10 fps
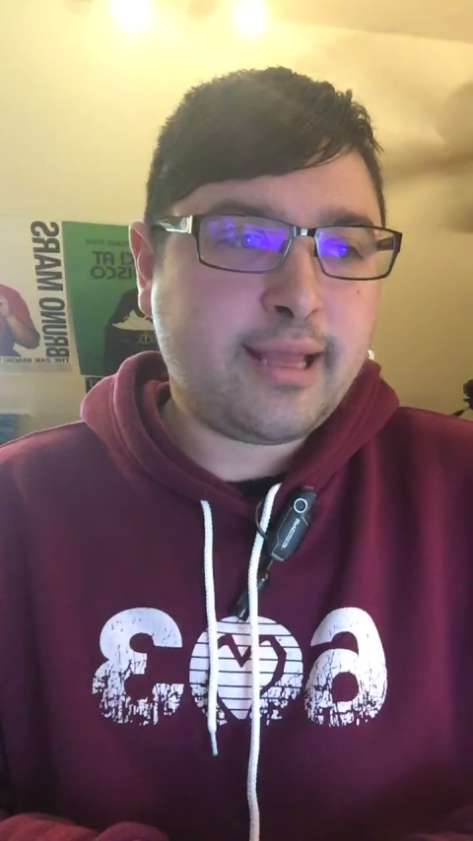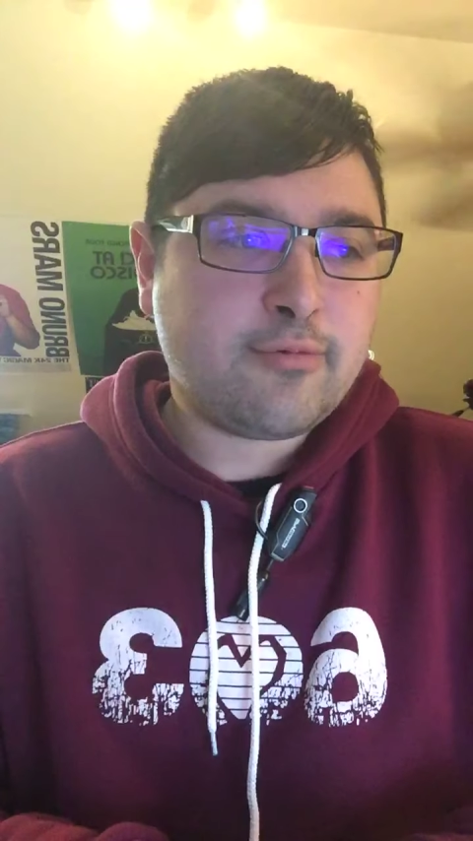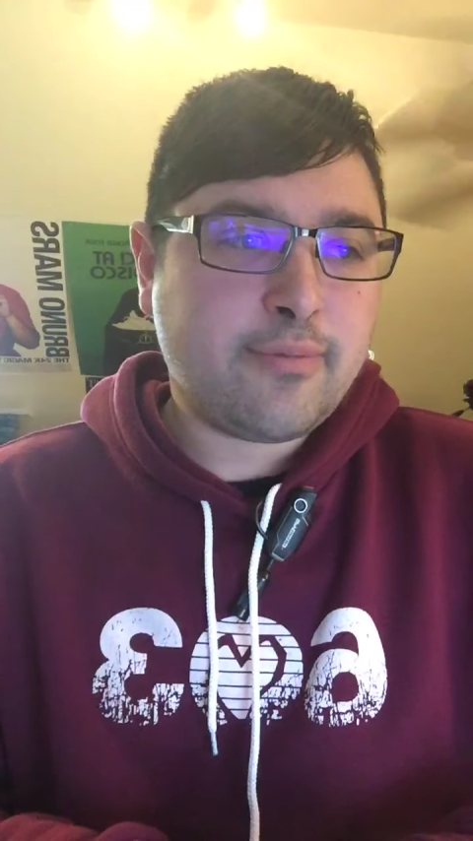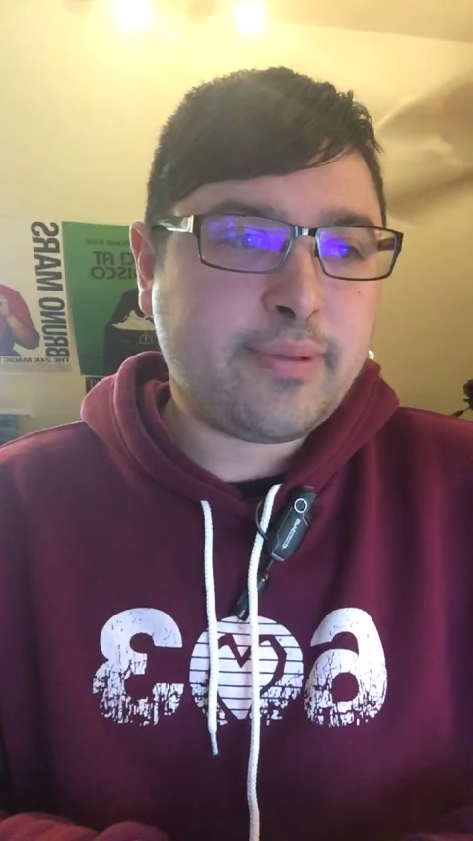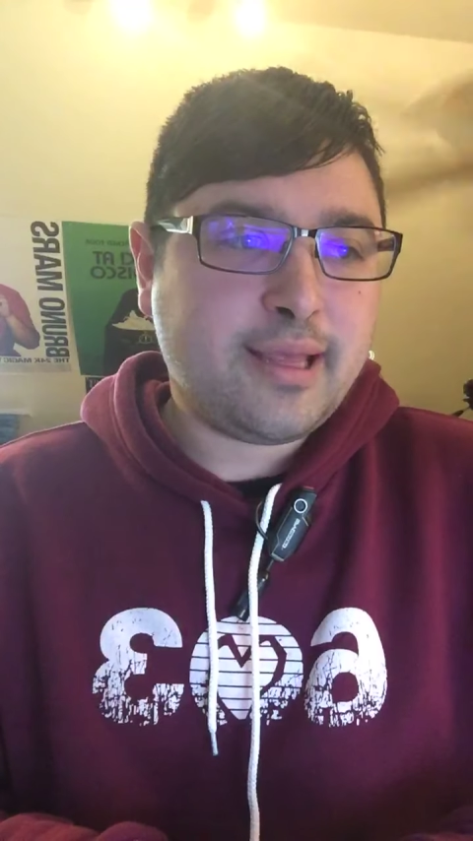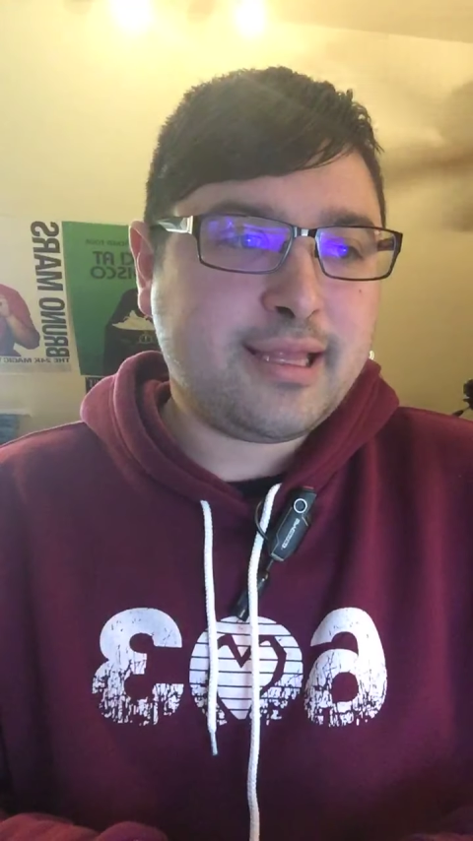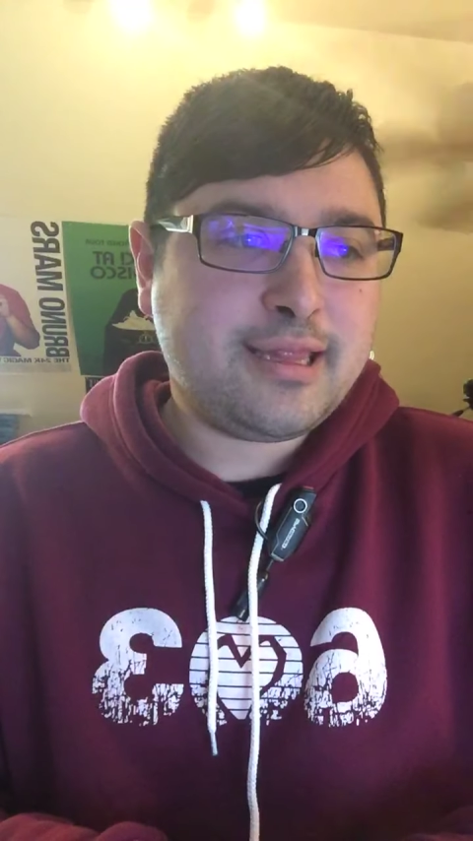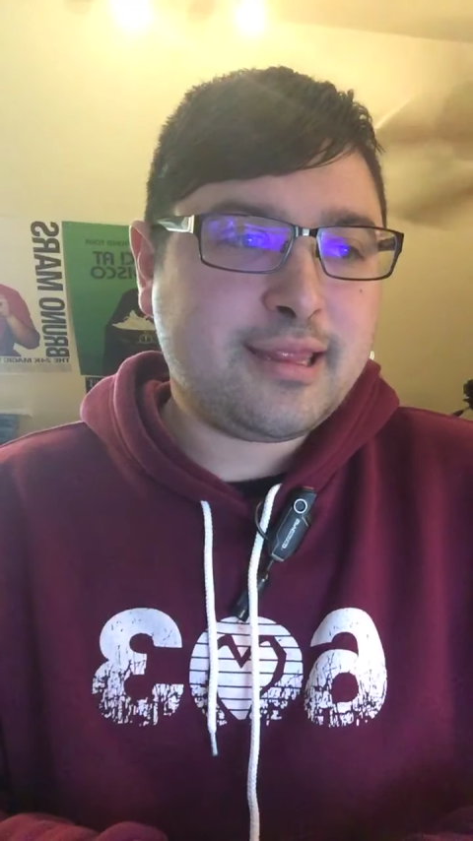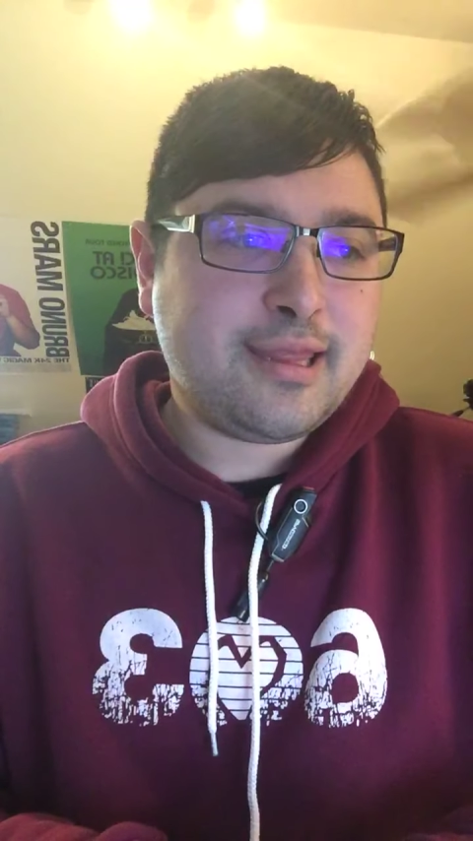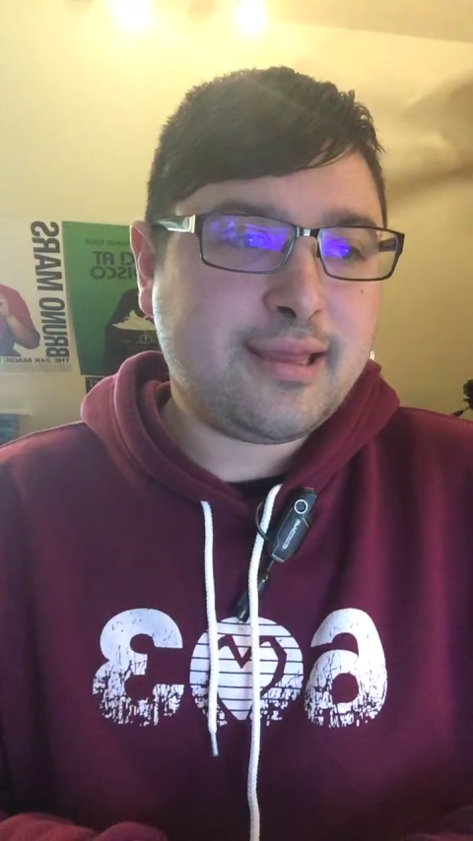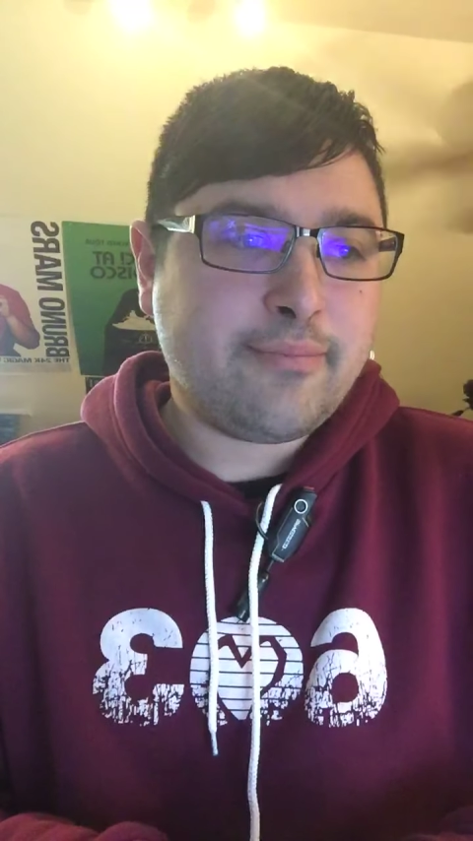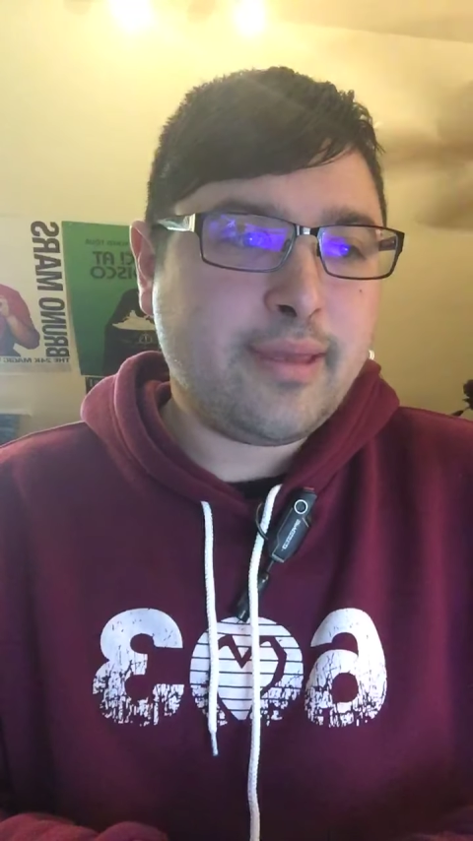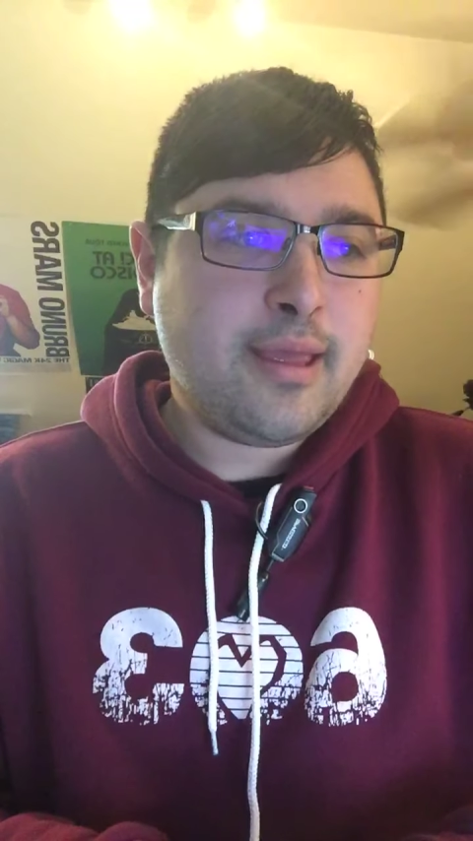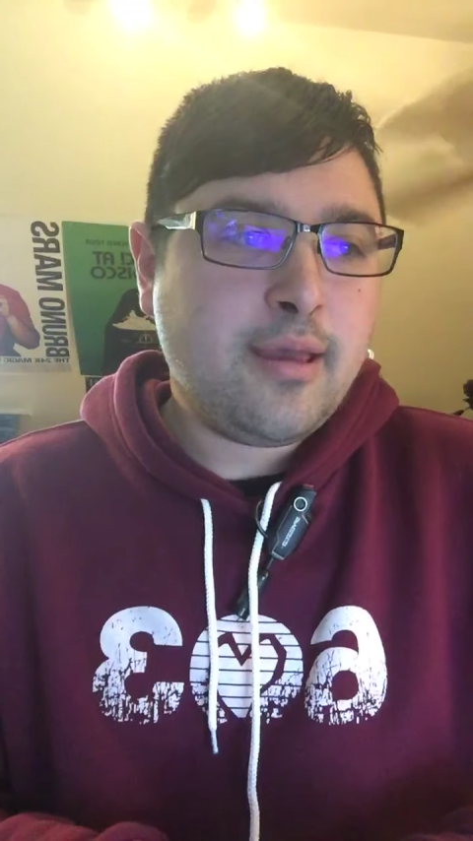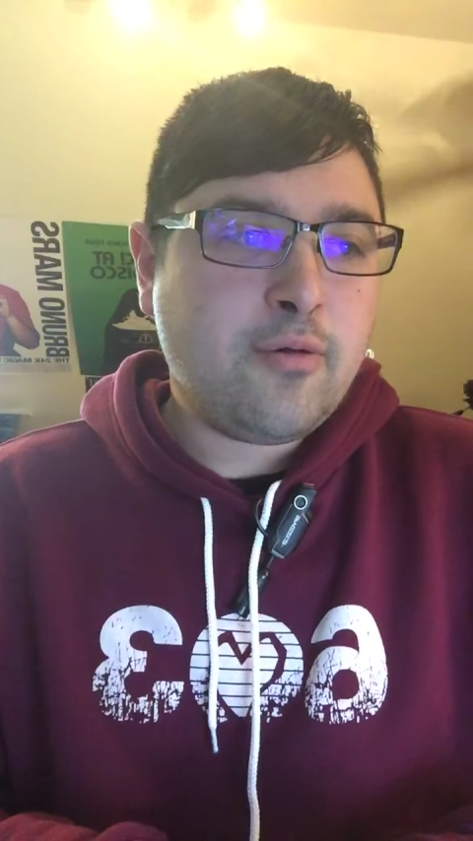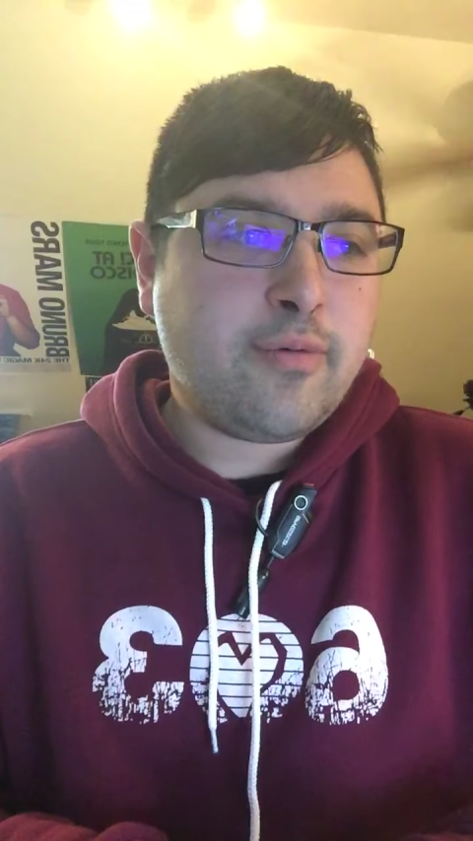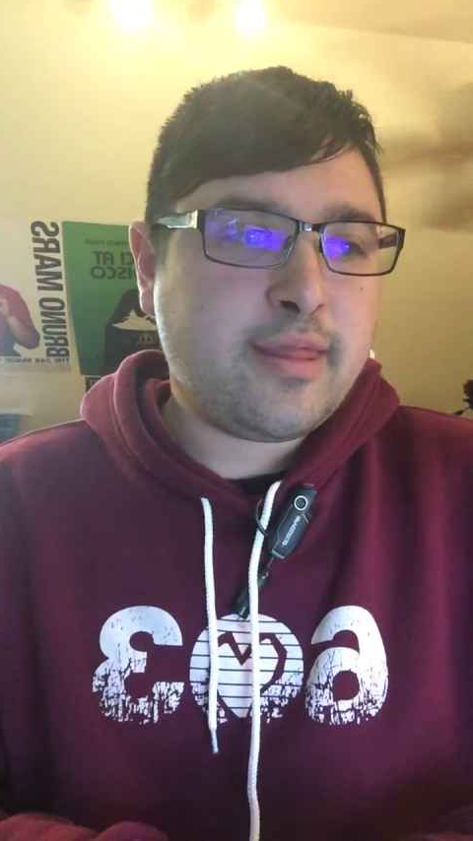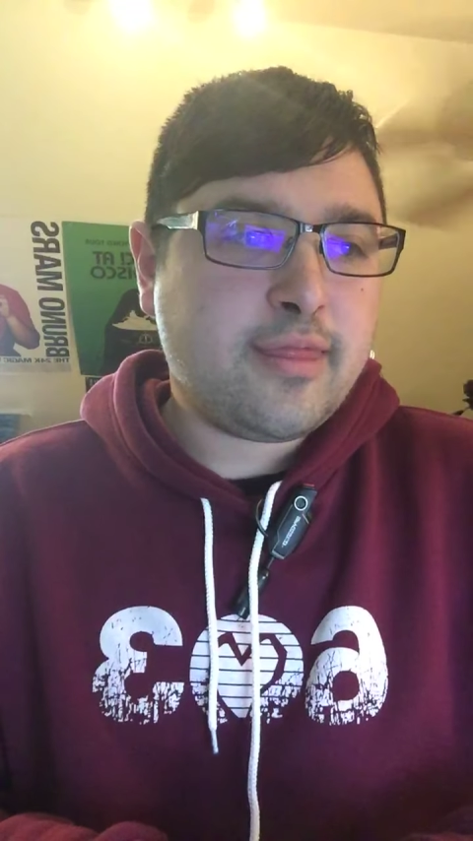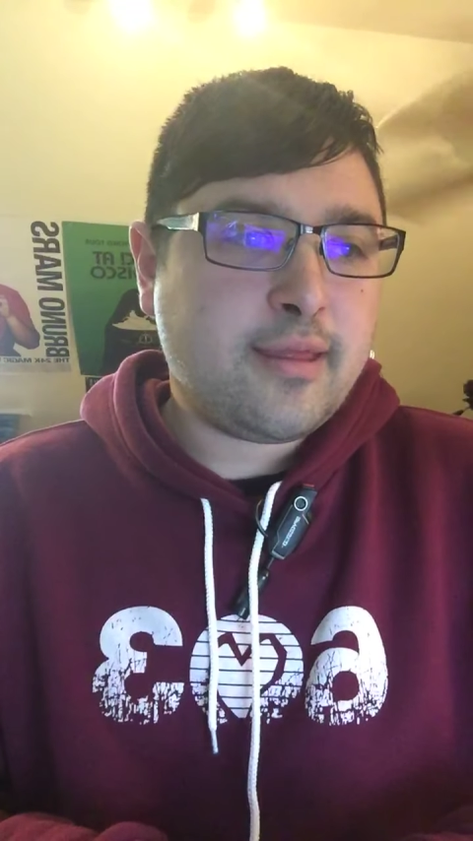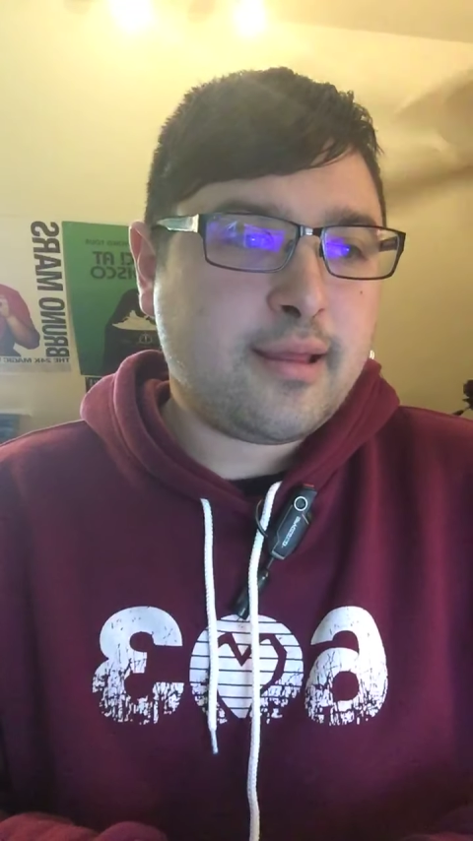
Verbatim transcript: and replaced him with